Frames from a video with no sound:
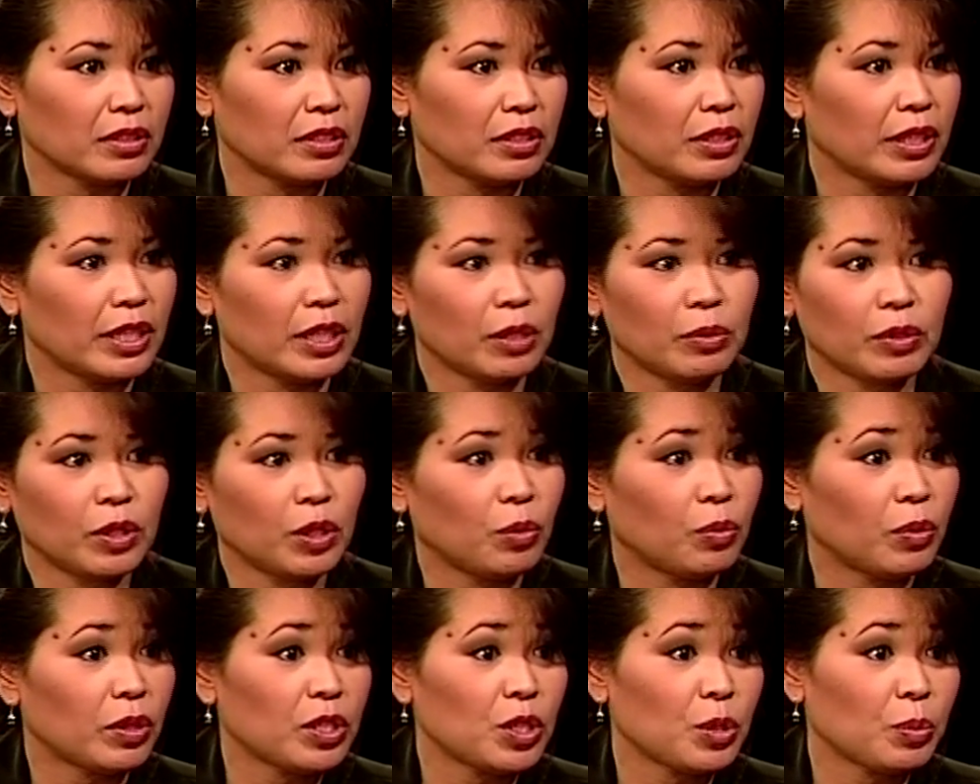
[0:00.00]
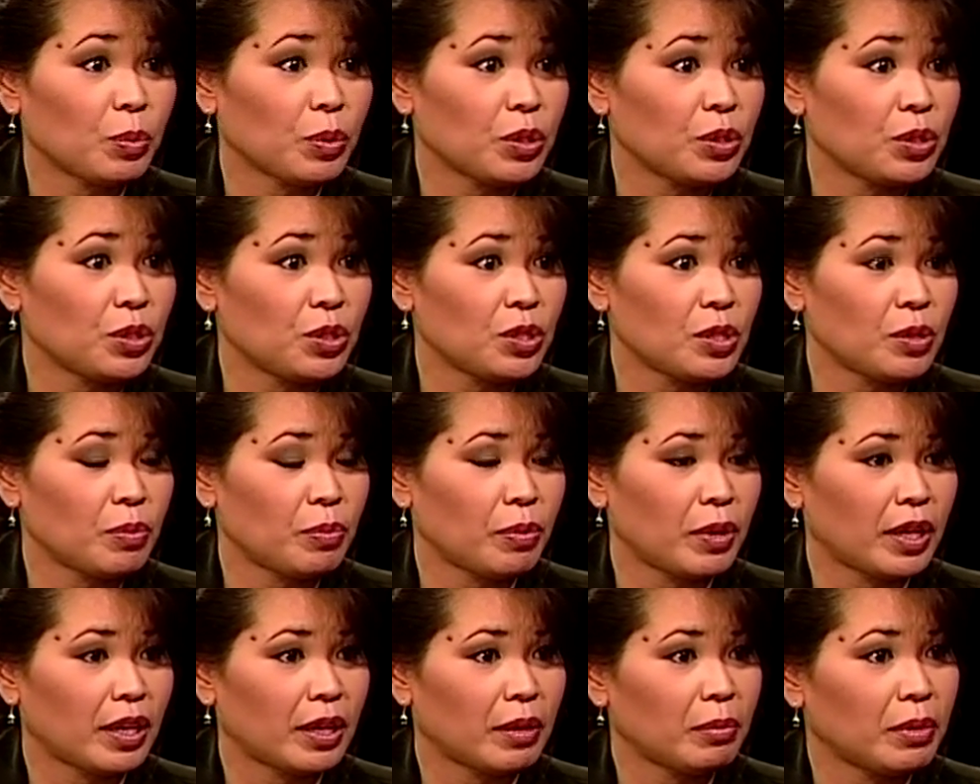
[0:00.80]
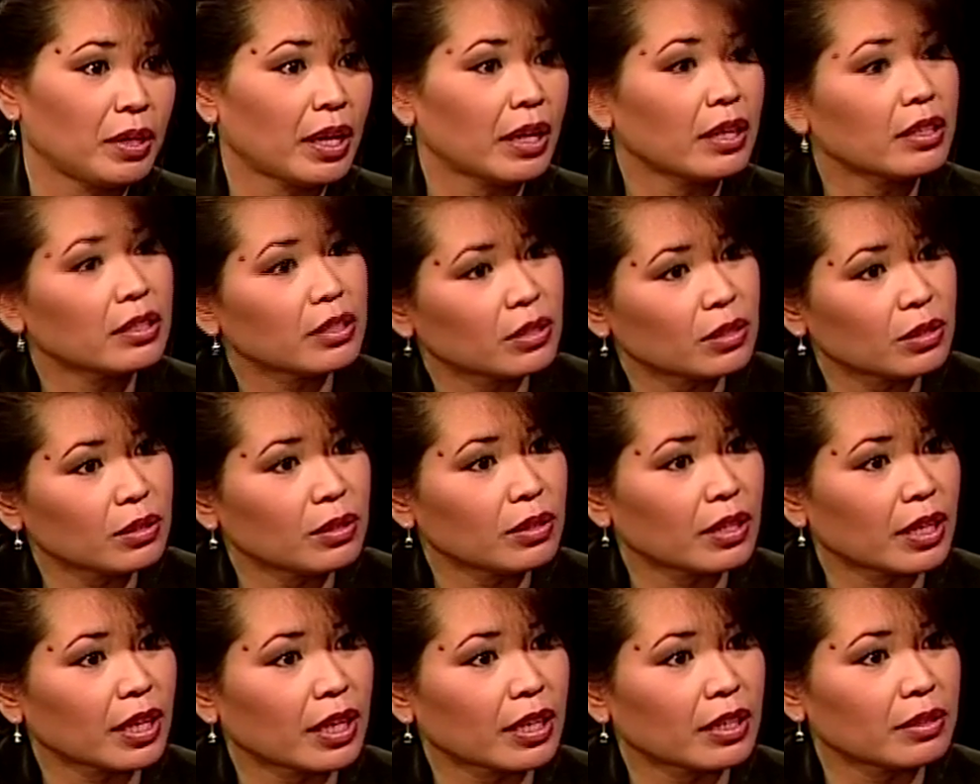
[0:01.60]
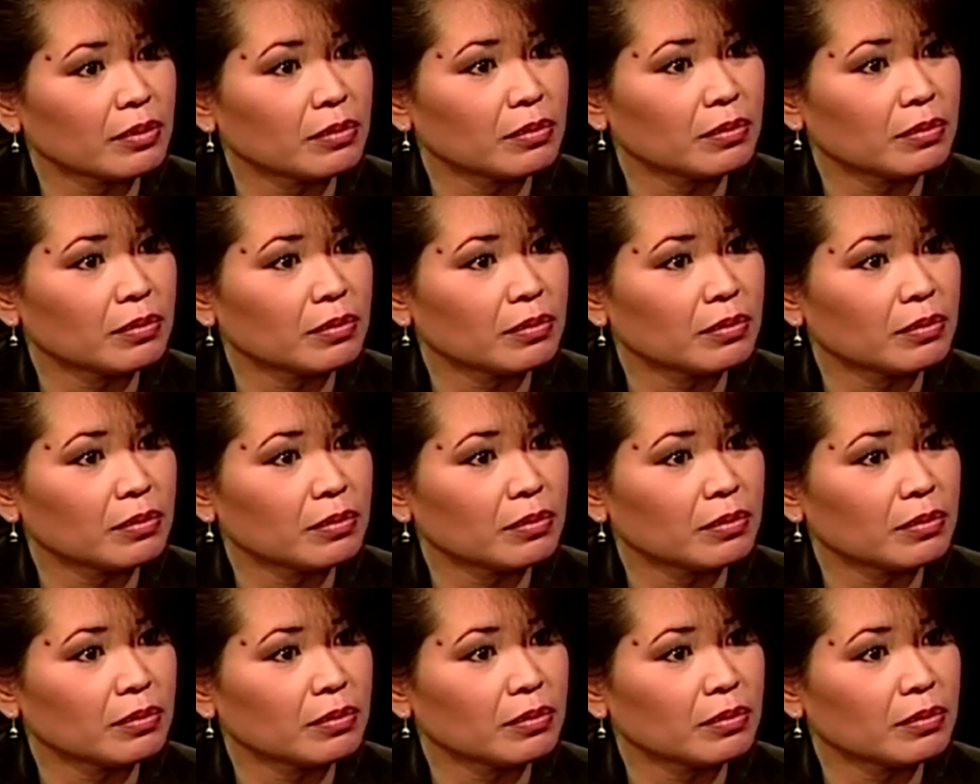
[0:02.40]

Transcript: to anyone who wants to participate? I mean, how do you do that?